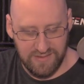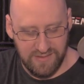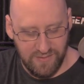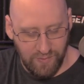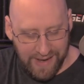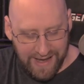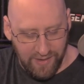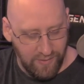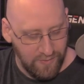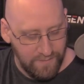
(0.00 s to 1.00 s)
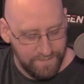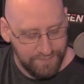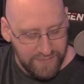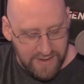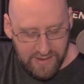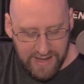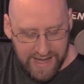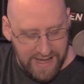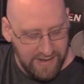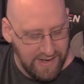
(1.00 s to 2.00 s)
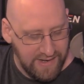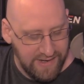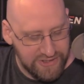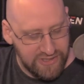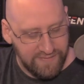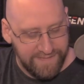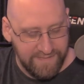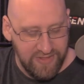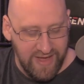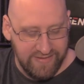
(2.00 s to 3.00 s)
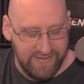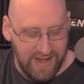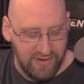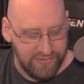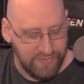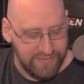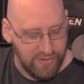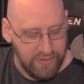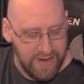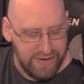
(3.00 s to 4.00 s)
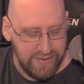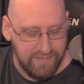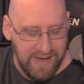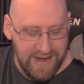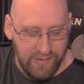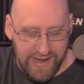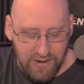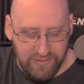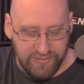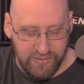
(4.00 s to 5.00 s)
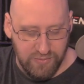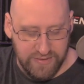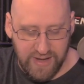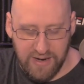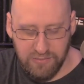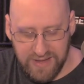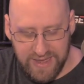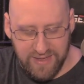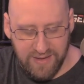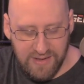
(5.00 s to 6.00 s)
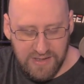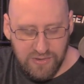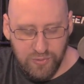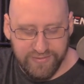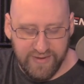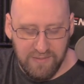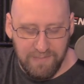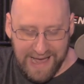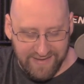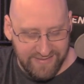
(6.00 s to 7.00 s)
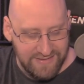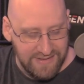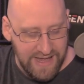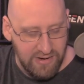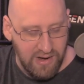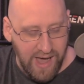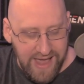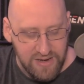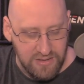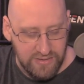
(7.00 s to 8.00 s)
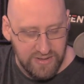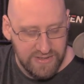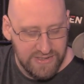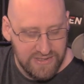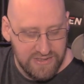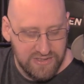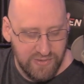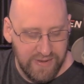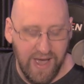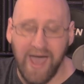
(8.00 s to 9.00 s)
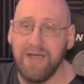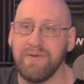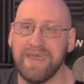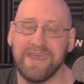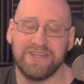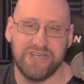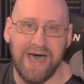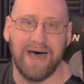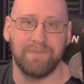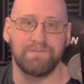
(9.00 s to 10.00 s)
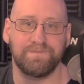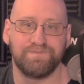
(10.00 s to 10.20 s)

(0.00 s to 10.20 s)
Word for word: Wow. And an additional $50,000 was donated by an Arizona retiree whose son Paxton later hired to a high ranking job.